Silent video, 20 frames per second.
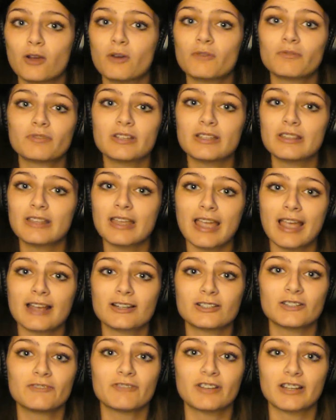hopefully they
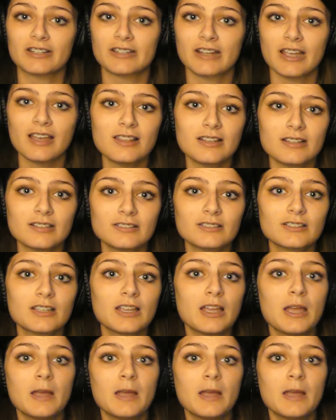actually freaking tell us.